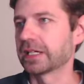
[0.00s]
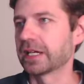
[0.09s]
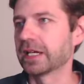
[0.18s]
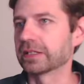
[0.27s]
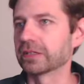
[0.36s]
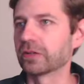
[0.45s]

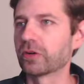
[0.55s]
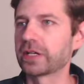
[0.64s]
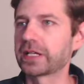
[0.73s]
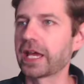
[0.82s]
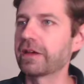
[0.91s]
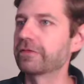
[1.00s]
and the Lord
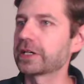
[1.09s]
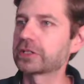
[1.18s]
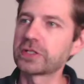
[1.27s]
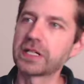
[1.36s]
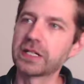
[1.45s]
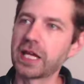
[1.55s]
gave
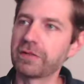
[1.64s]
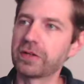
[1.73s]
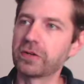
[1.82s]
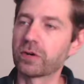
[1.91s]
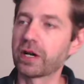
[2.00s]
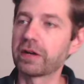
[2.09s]
victory to
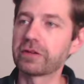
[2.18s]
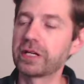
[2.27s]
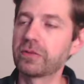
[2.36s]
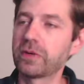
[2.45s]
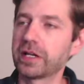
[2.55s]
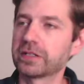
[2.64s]
David wherever he
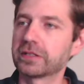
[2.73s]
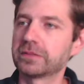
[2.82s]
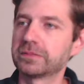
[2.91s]
went.